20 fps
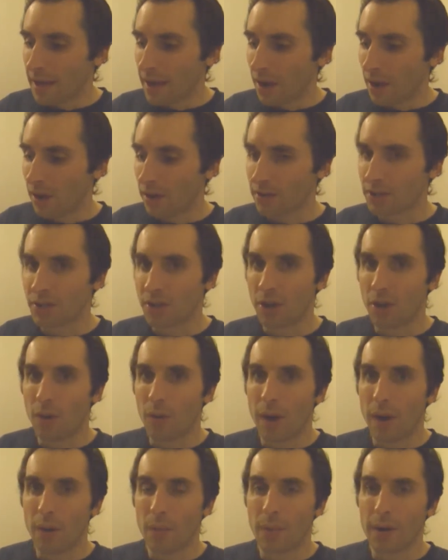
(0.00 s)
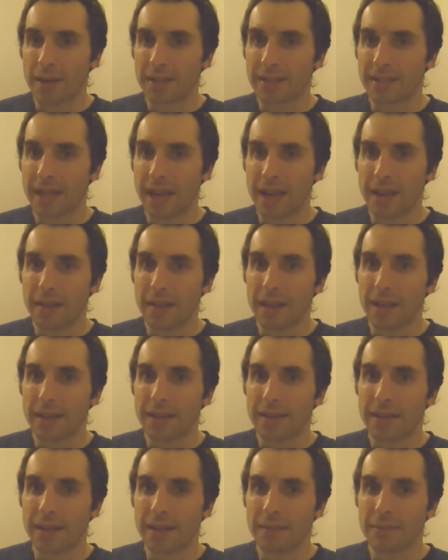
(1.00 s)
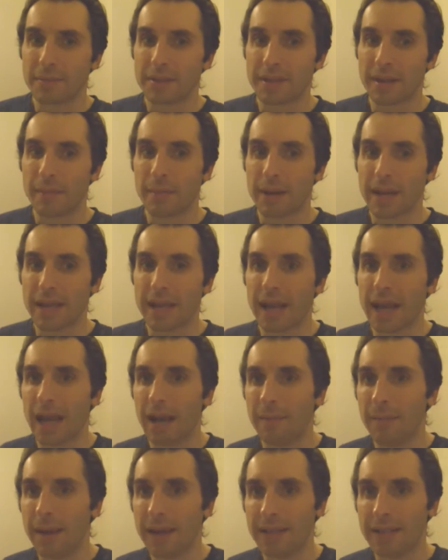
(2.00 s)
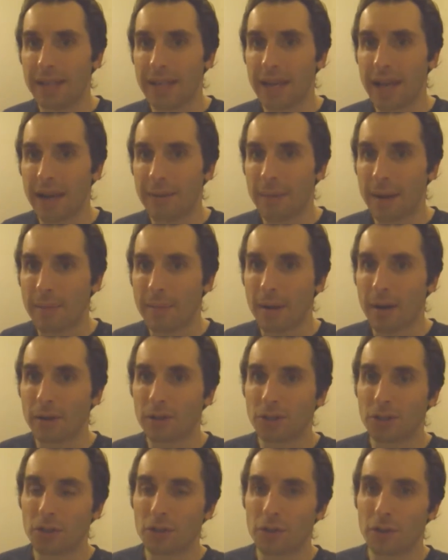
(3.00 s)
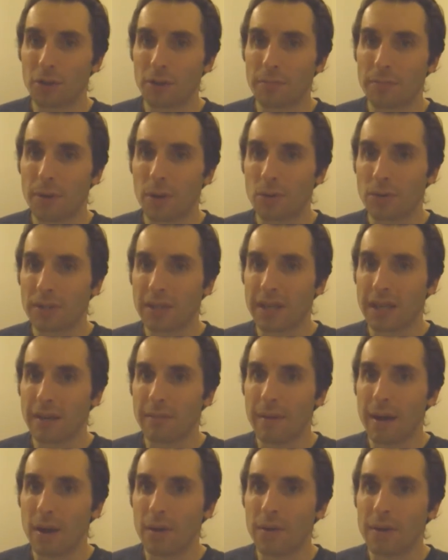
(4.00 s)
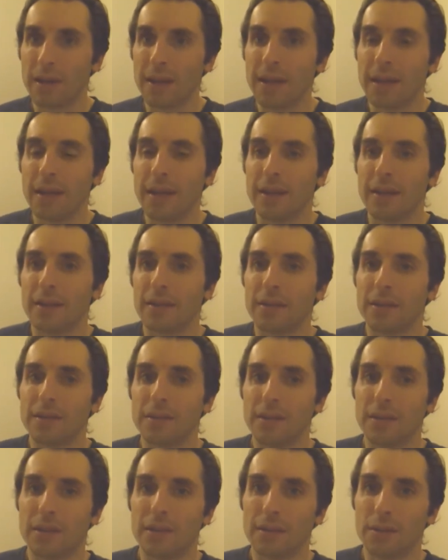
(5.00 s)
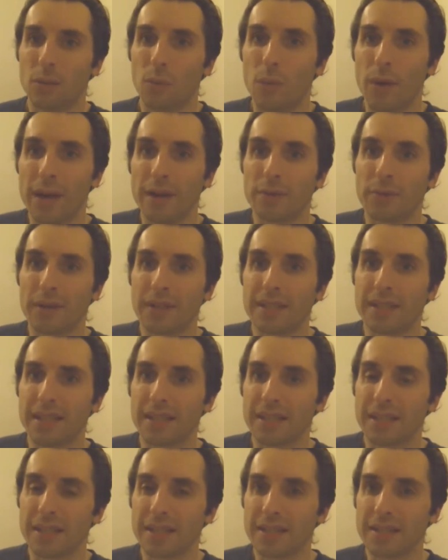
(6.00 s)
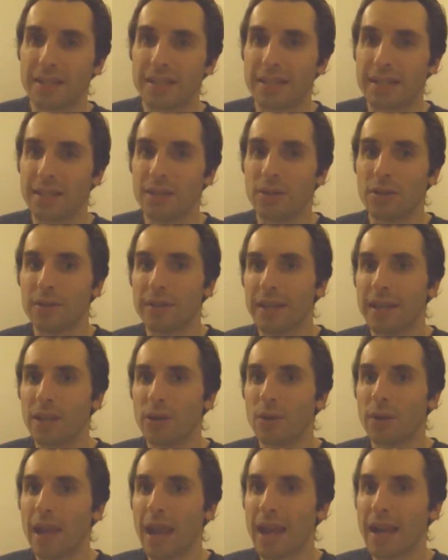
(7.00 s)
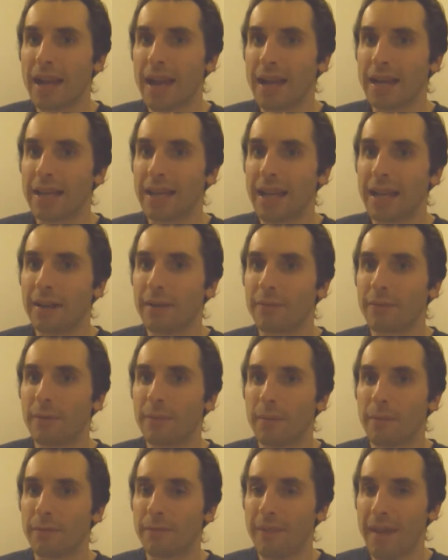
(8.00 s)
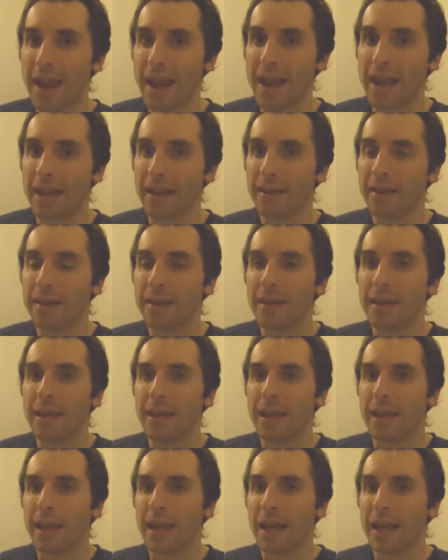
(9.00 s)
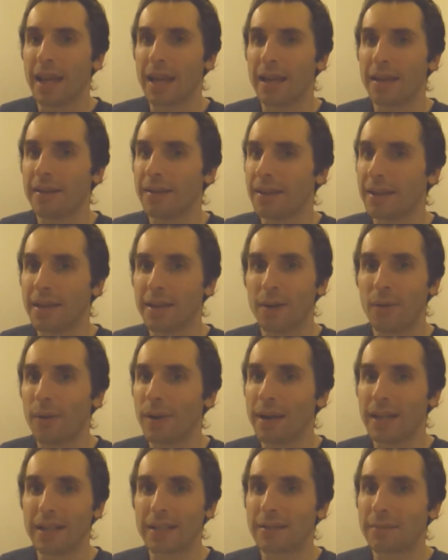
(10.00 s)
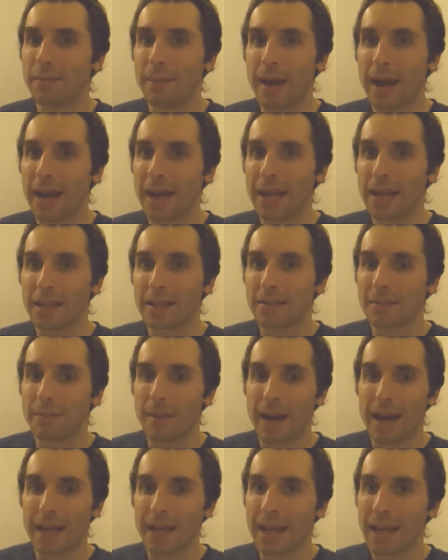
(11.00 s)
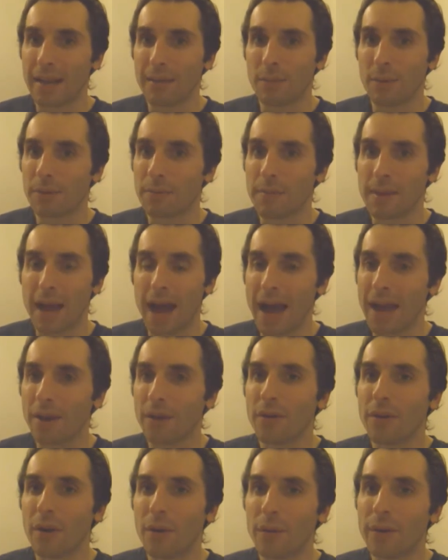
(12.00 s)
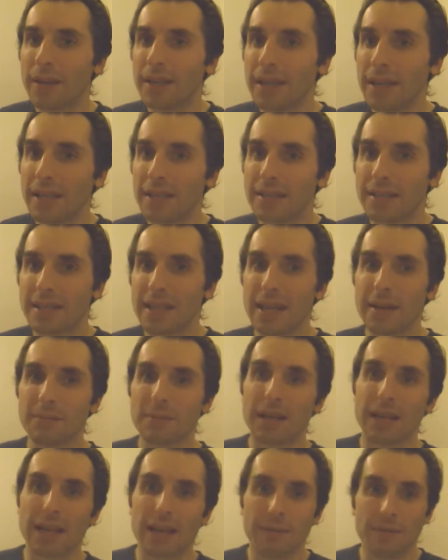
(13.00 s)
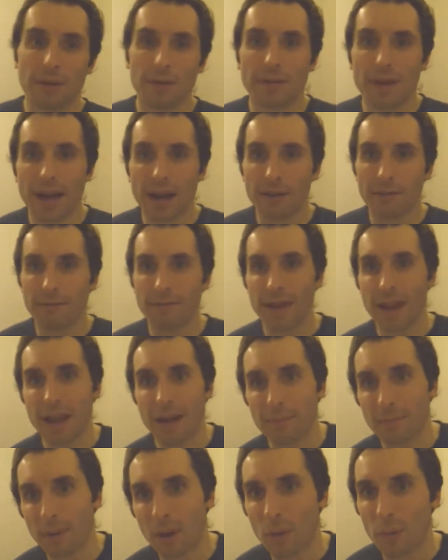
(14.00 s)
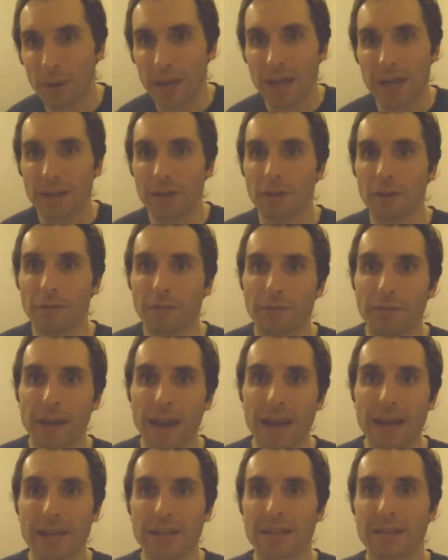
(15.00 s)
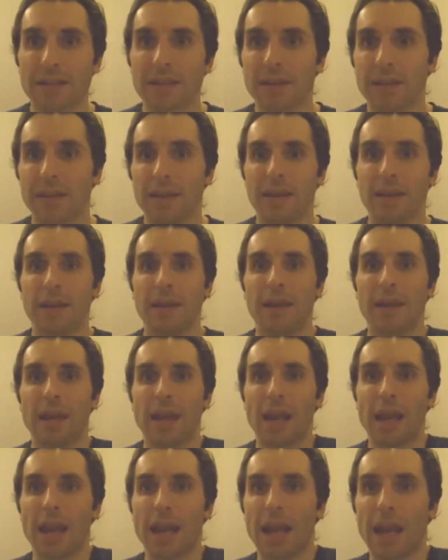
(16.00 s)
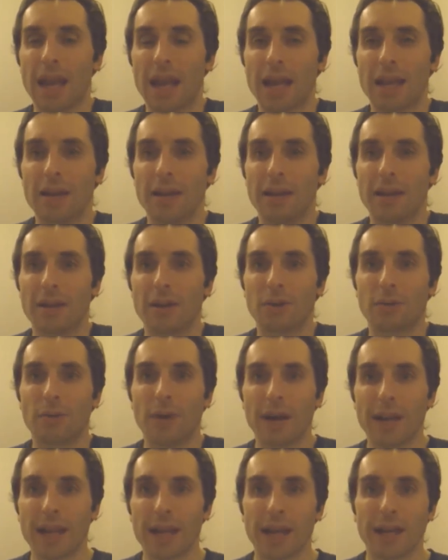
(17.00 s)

Also, I want to say that somebody commented on my March 3rd posting about wind resistance, that you cannot get it from a fan. And you know what? It's a mind game with me. I don't know. It seems like if you've got a fan blowing in your face and you're running